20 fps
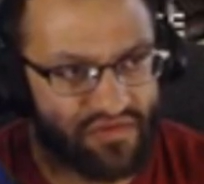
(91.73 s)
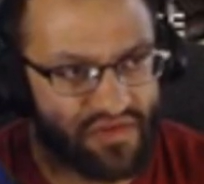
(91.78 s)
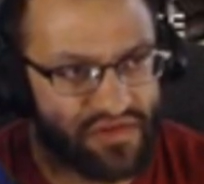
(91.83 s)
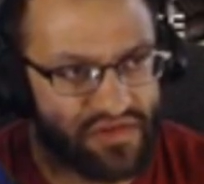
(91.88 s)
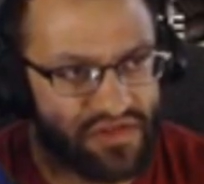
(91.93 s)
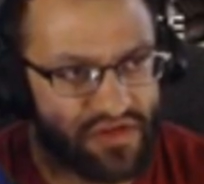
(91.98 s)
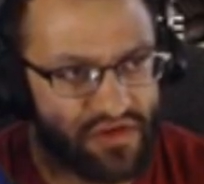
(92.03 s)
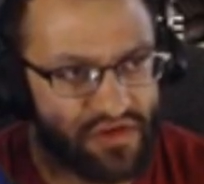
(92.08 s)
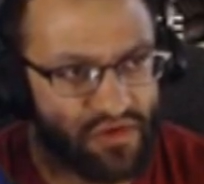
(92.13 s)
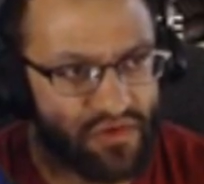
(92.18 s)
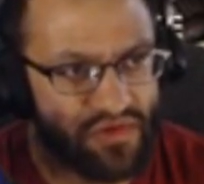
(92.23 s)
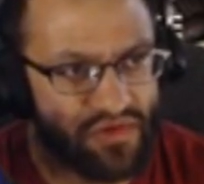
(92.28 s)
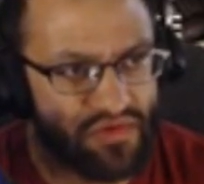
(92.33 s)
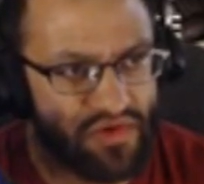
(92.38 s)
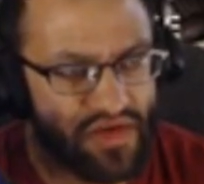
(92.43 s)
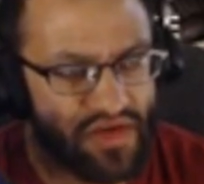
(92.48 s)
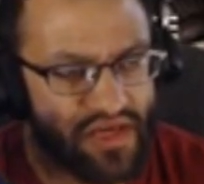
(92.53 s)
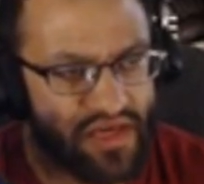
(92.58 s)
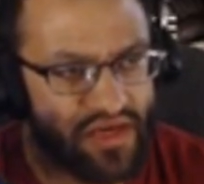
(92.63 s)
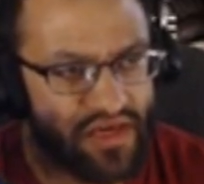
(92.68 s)
There's a newer
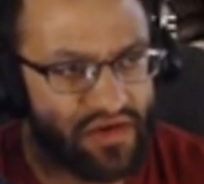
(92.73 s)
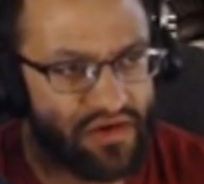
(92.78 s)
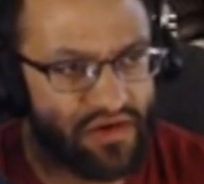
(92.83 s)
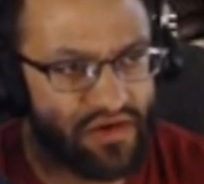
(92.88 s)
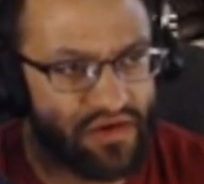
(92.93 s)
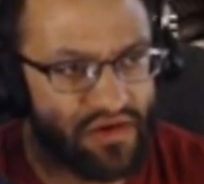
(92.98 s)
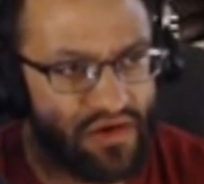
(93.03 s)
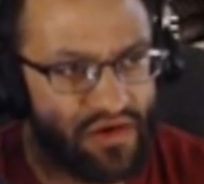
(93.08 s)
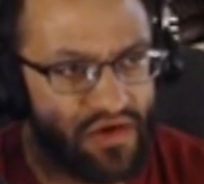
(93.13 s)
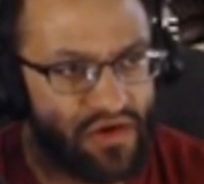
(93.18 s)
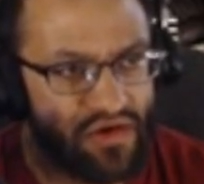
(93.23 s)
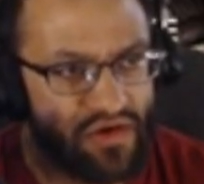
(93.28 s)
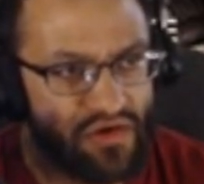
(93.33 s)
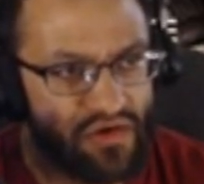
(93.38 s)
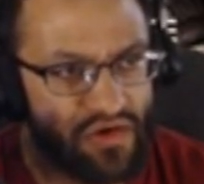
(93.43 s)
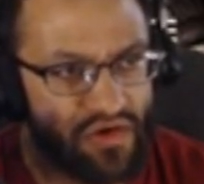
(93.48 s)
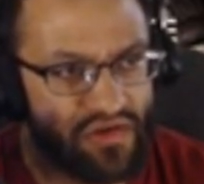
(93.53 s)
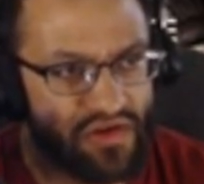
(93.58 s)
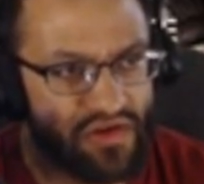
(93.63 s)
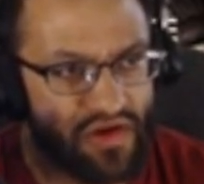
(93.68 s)
thread here
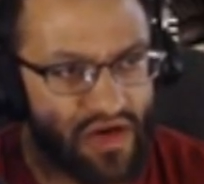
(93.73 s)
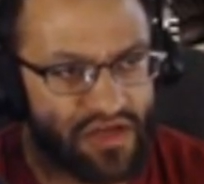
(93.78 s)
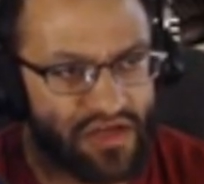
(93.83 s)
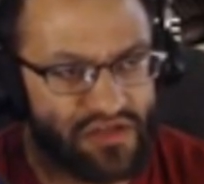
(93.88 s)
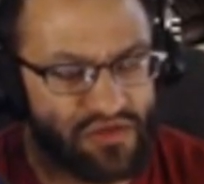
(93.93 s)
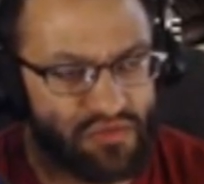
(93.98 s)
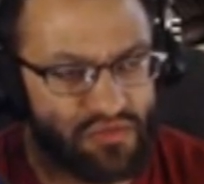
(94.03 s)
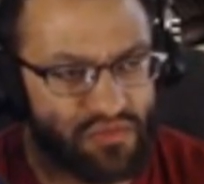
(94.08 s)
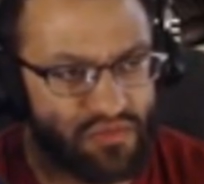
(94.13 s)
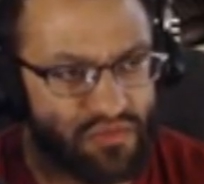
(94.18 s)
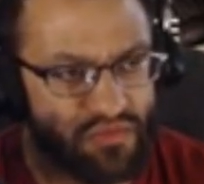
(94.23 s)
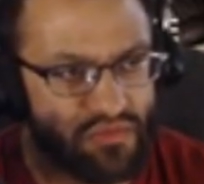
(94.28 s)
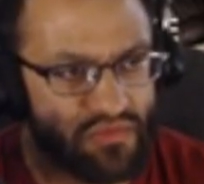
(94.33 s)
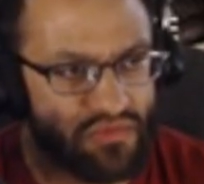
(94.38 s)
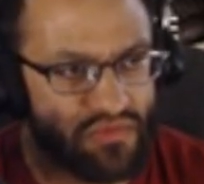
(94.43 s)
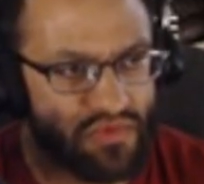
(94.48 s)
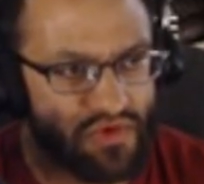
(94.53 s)
called the Costume